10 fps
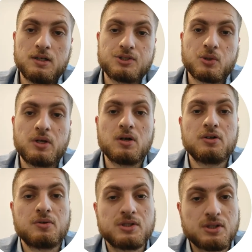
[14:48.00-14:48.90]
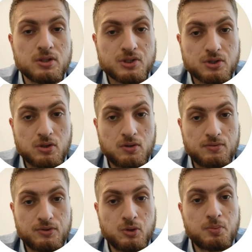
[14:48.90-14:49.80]
So here are the results
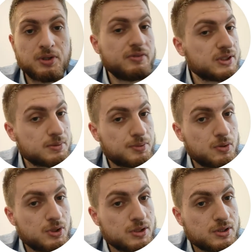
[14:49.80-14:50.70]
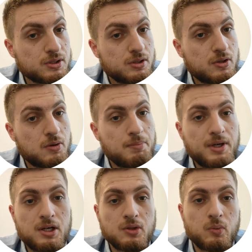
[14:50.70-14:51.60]
of two previous approaches,
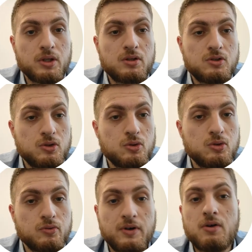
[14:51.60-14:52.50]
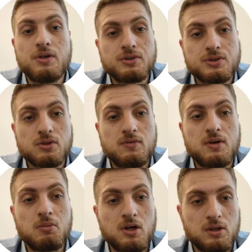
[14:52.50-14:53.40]
compared with two variants of
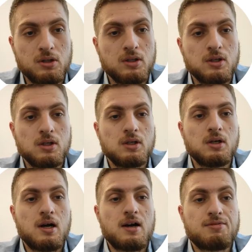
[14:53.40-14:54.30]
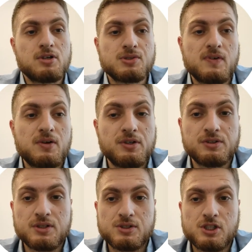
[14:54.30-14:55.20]
our model. Our first
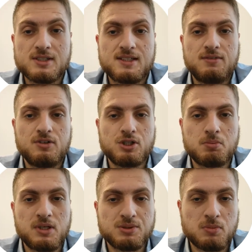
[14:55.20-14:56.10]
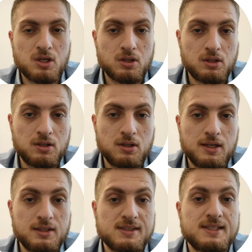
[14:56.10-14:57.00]
variant is just a vision-based model,
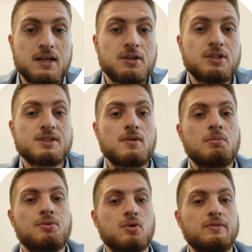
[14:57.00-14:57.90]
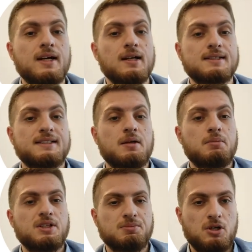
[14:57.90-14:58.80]
and the second is our improved
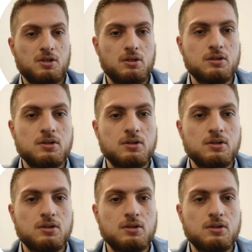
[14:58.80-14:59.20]
LSTM-based model.